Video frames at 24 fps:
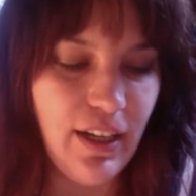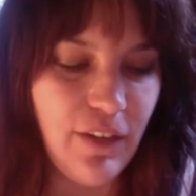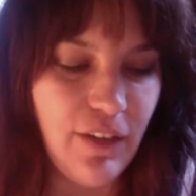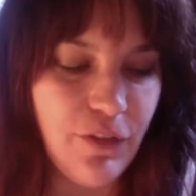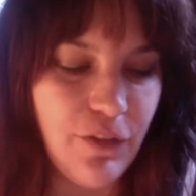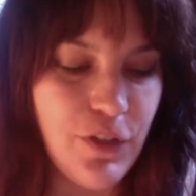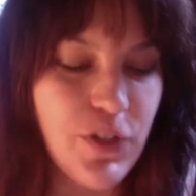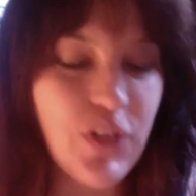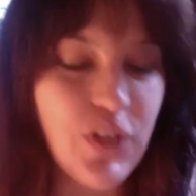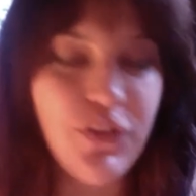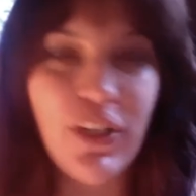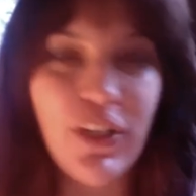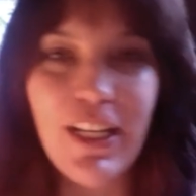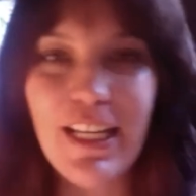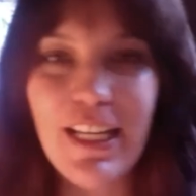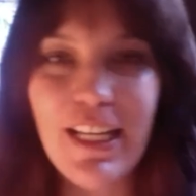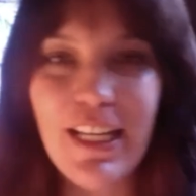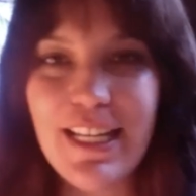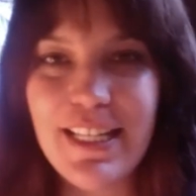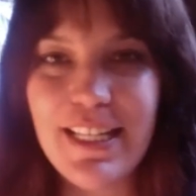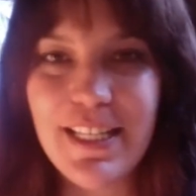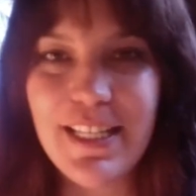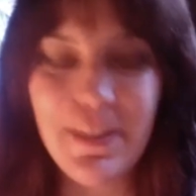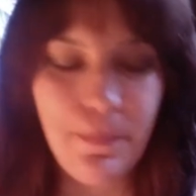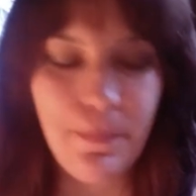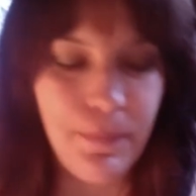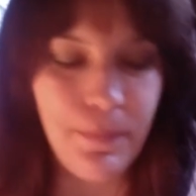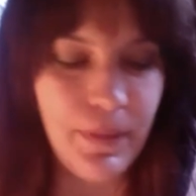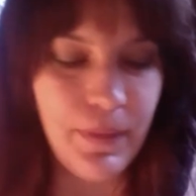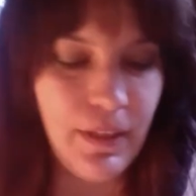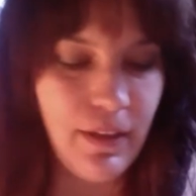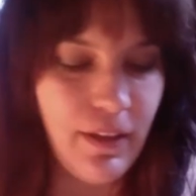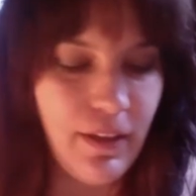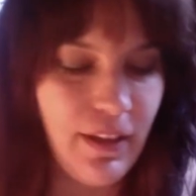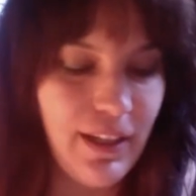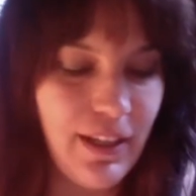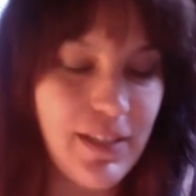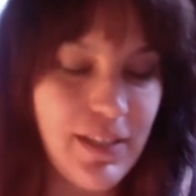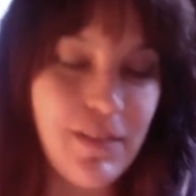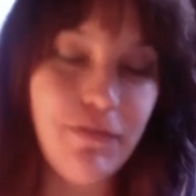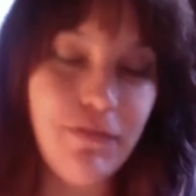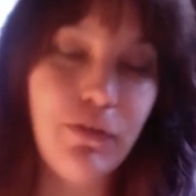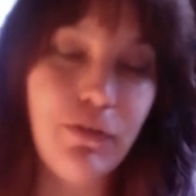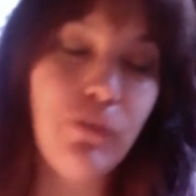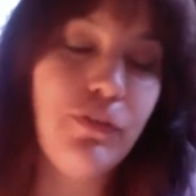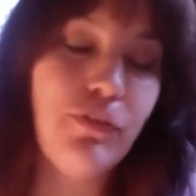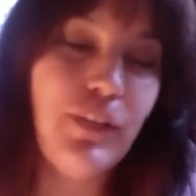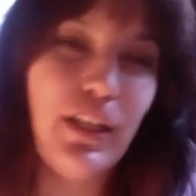first of all, it's it's a
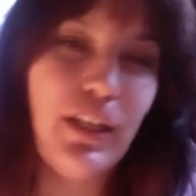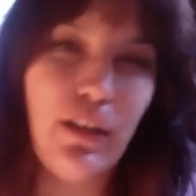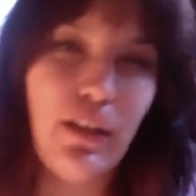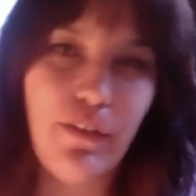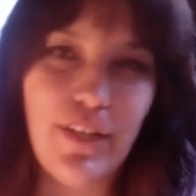fulfilling